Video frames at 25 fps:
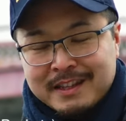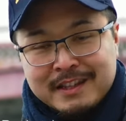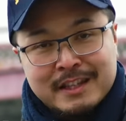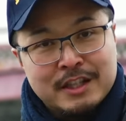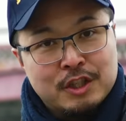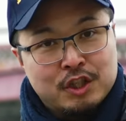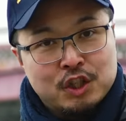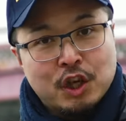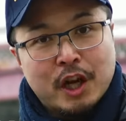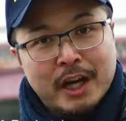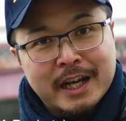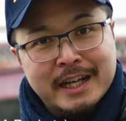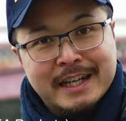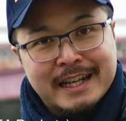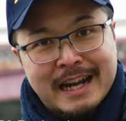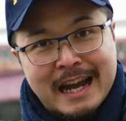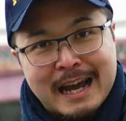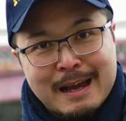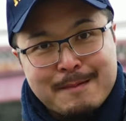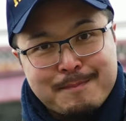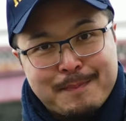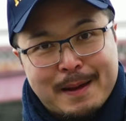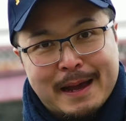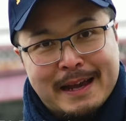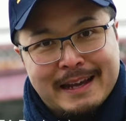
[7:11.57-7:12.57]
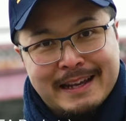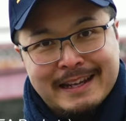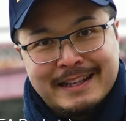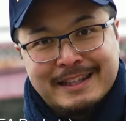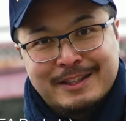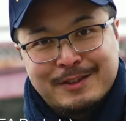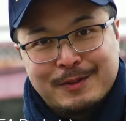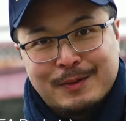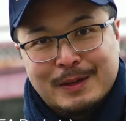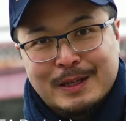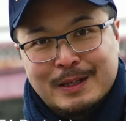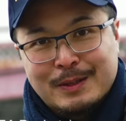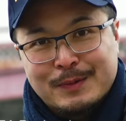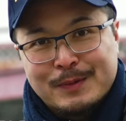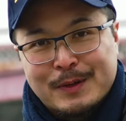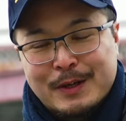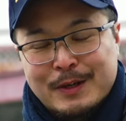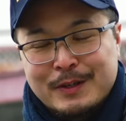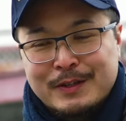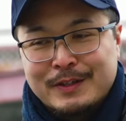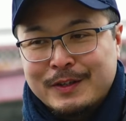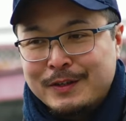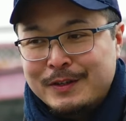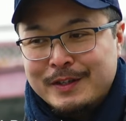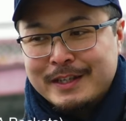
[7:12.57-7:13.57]
the giant iPad into it as
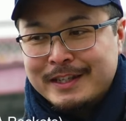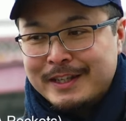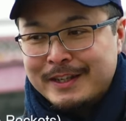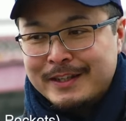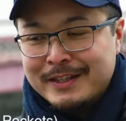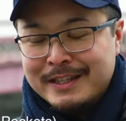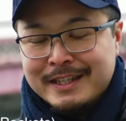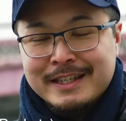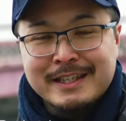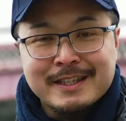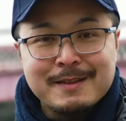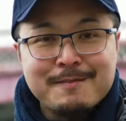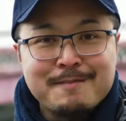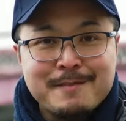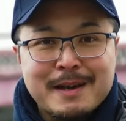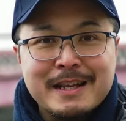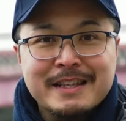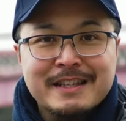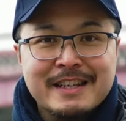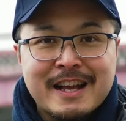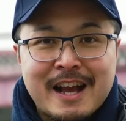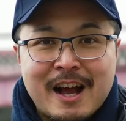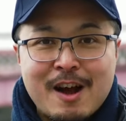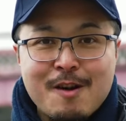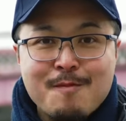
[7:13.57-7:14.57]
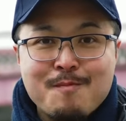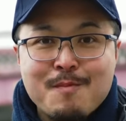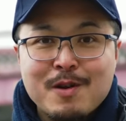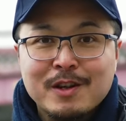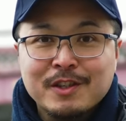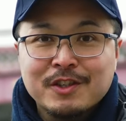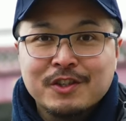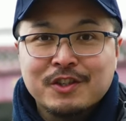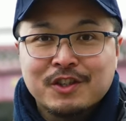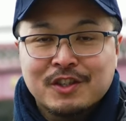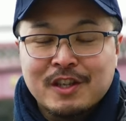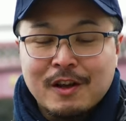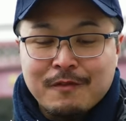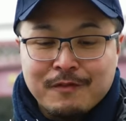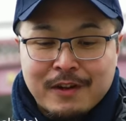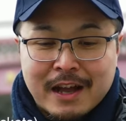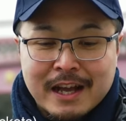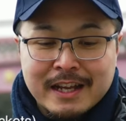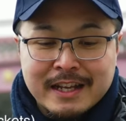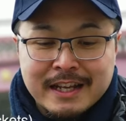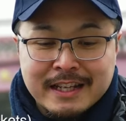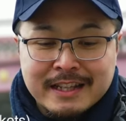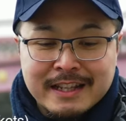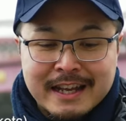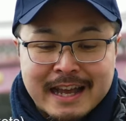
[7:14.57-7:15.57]
well. So, you know, it's amazing how much stuff
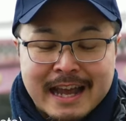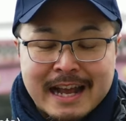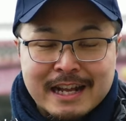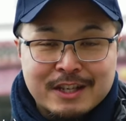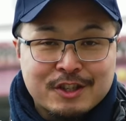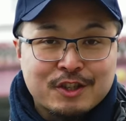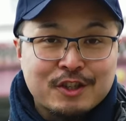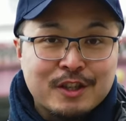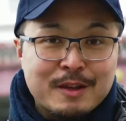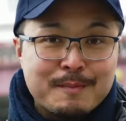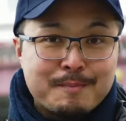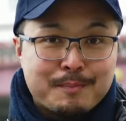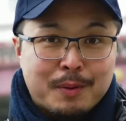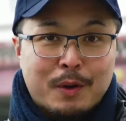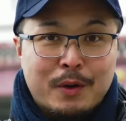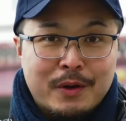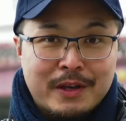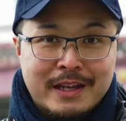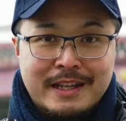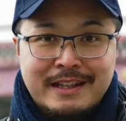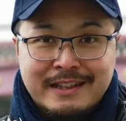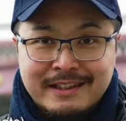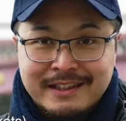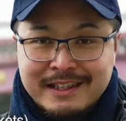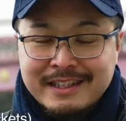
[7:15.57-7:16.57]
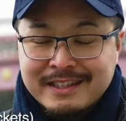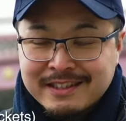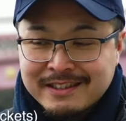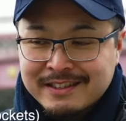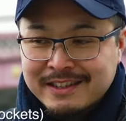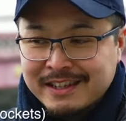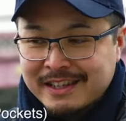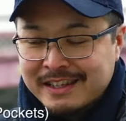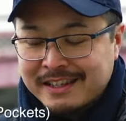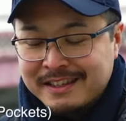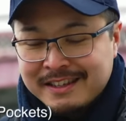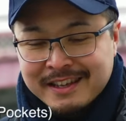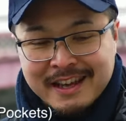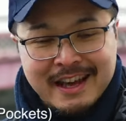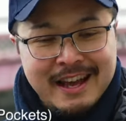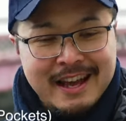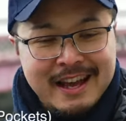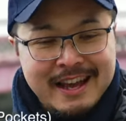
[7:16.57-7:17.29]
I can actually put in this thing.